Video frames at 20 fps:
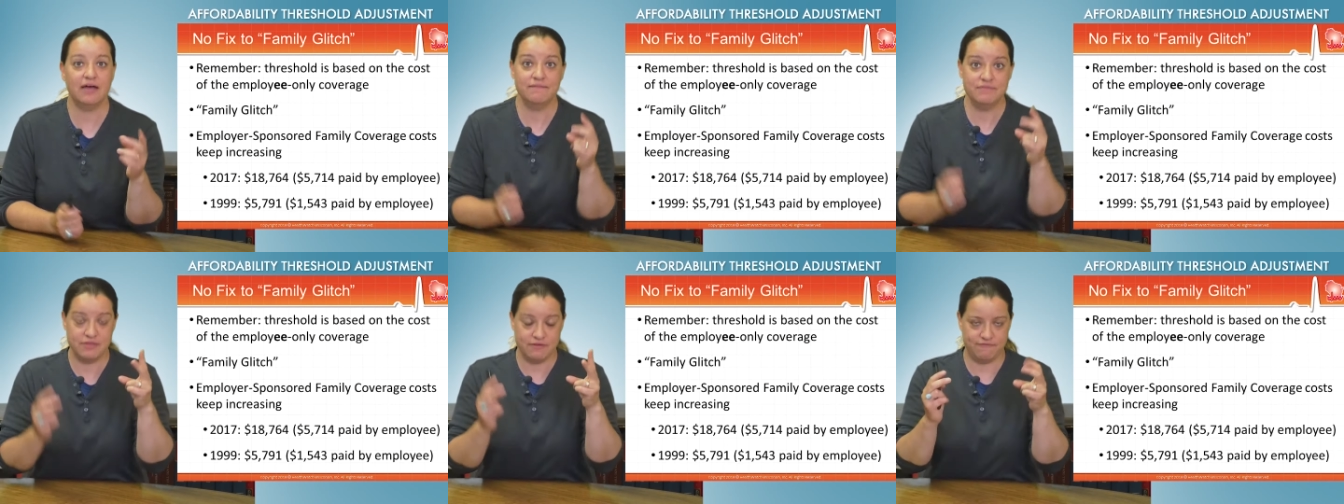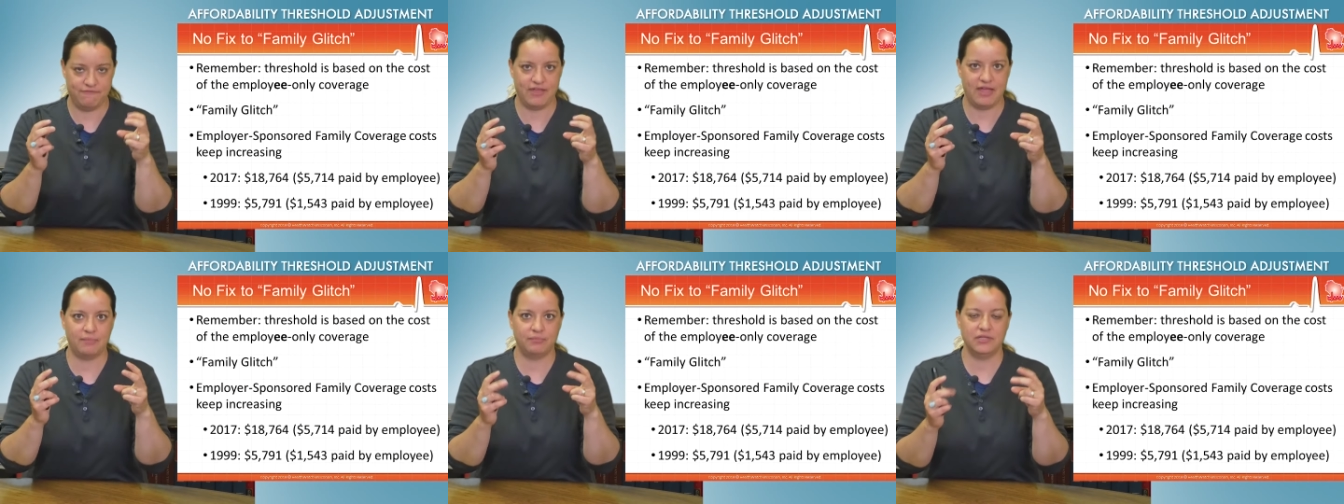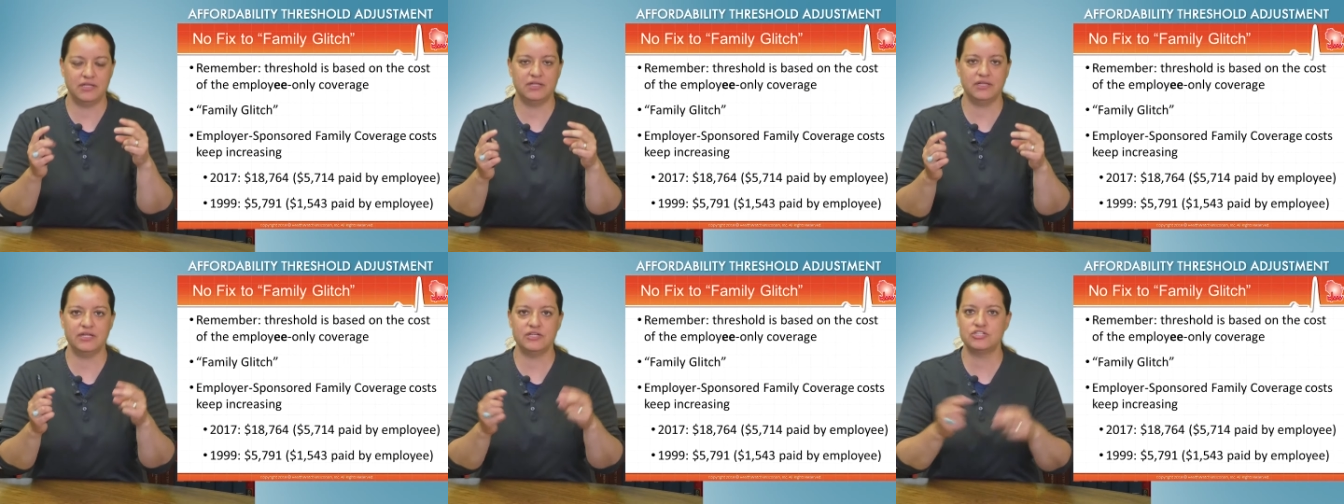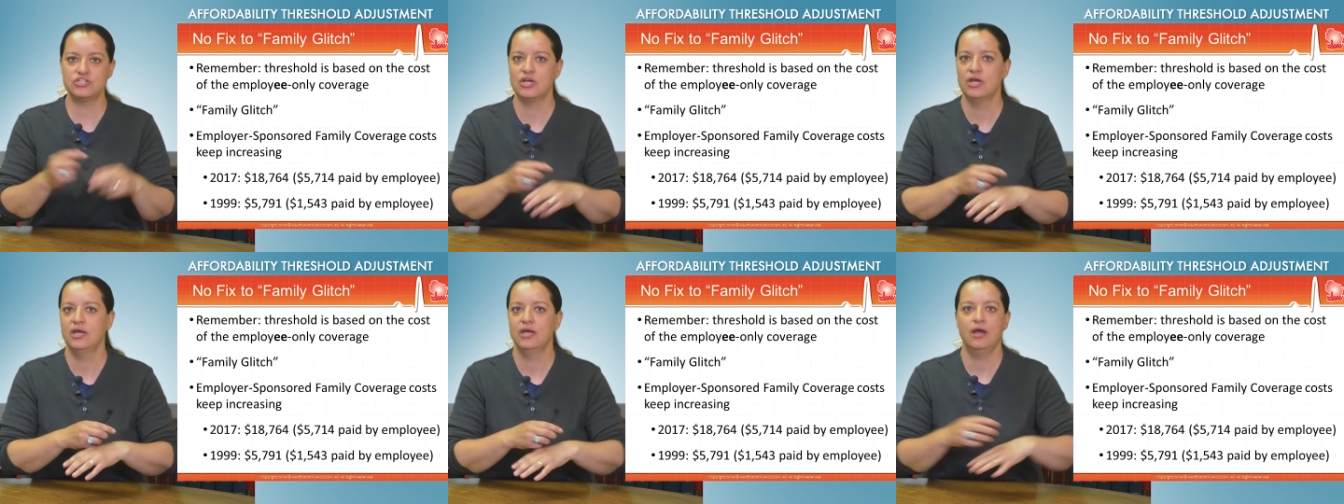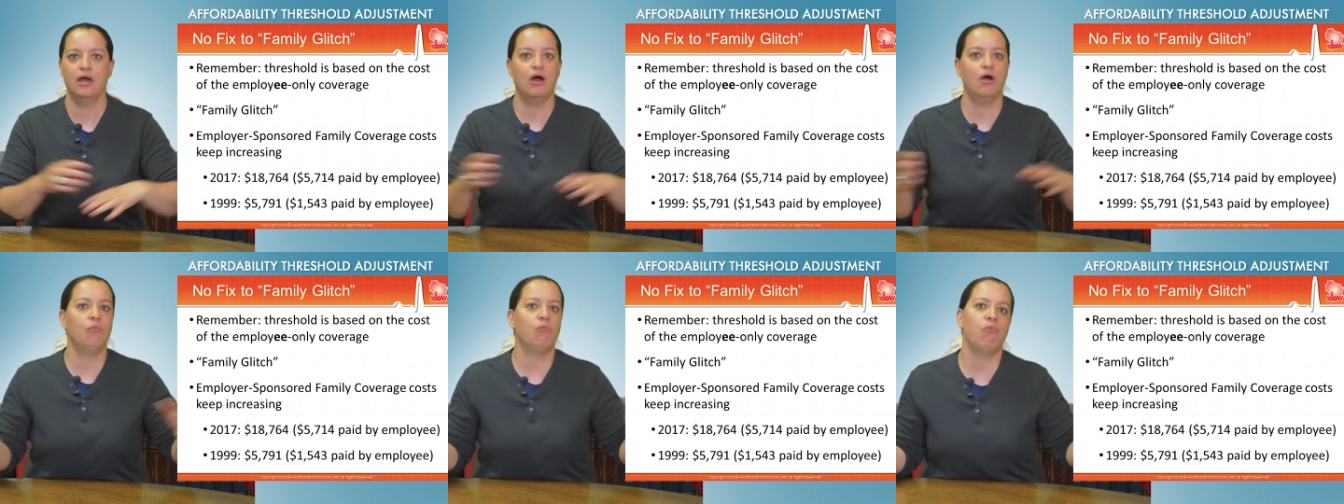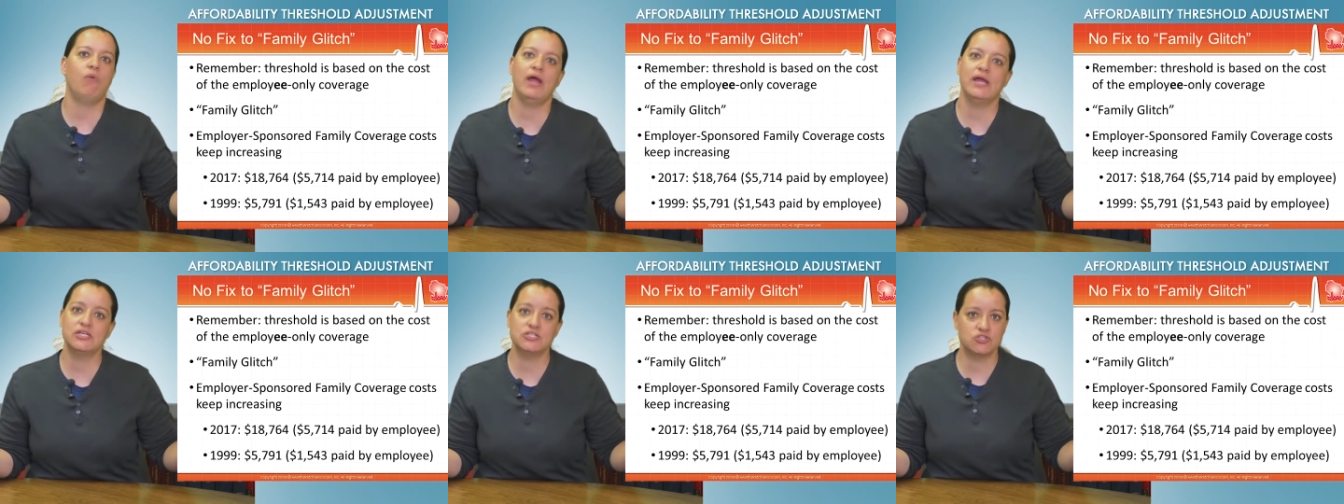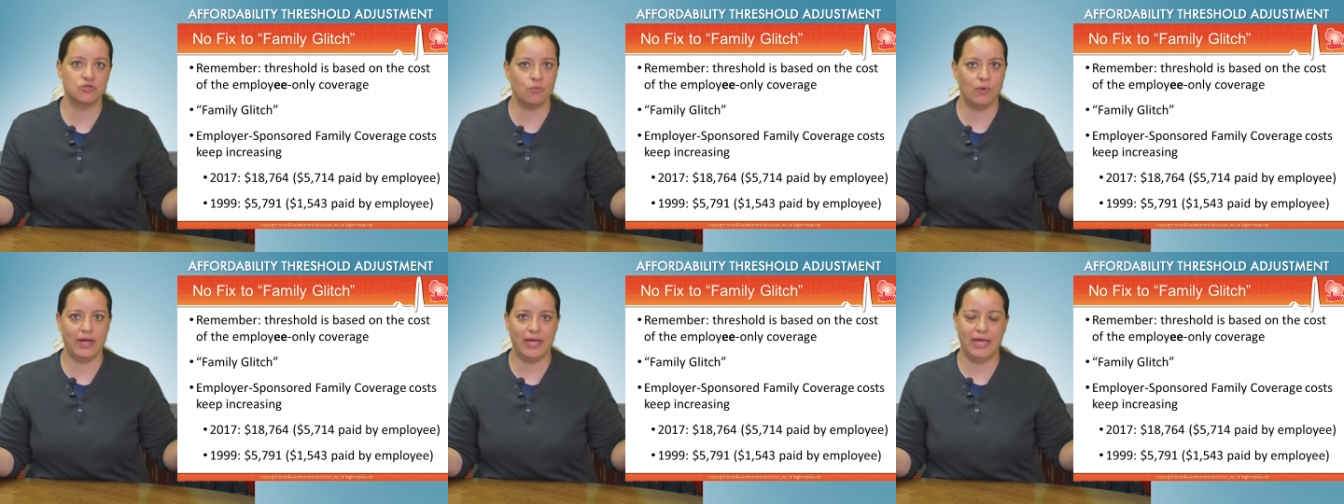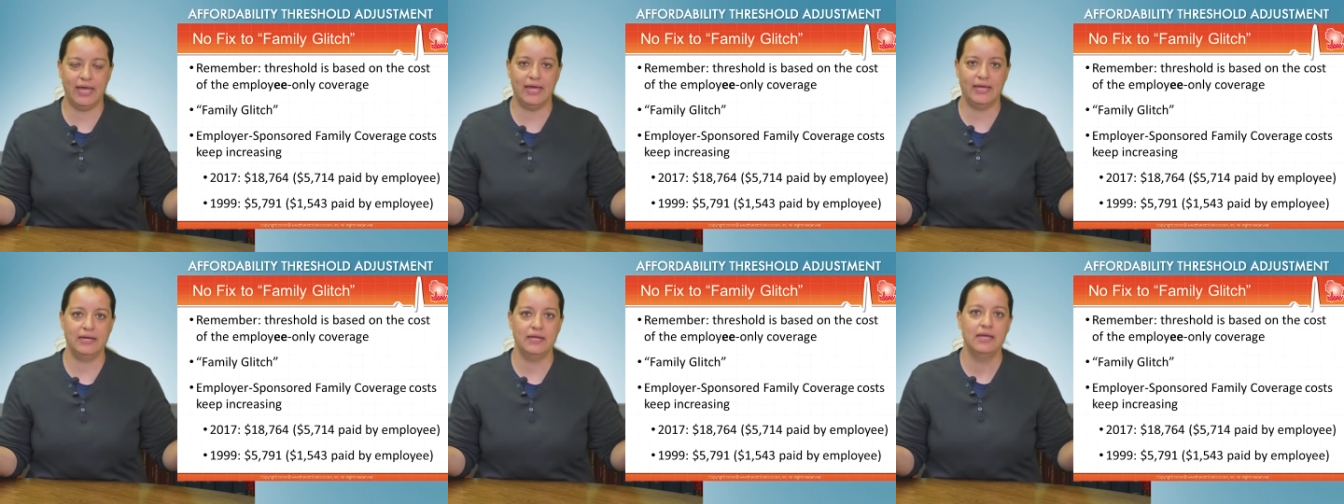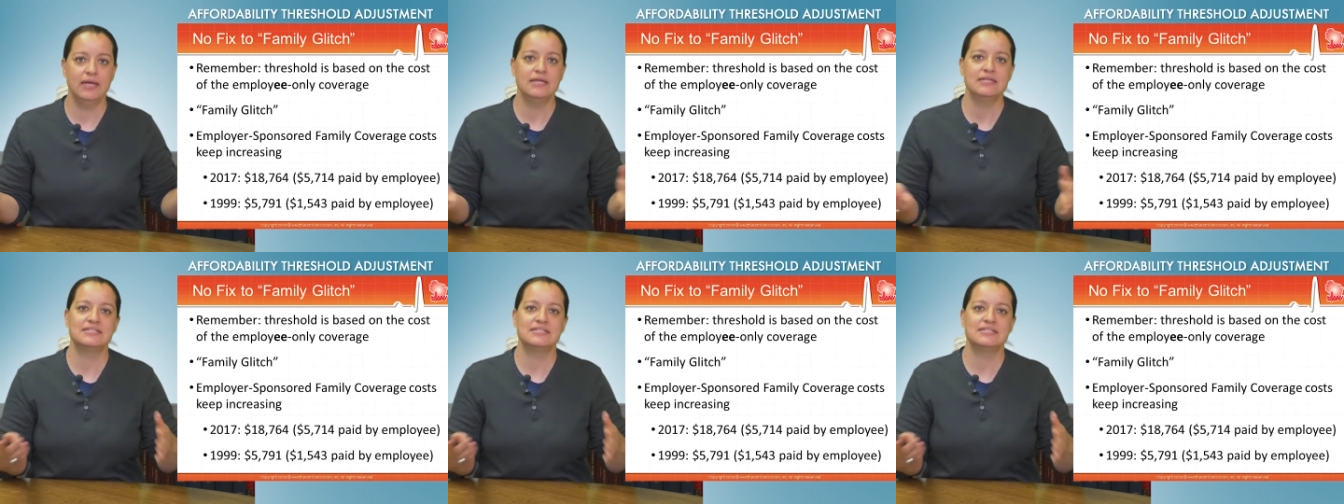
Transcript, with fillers: of the family glitch right to a head.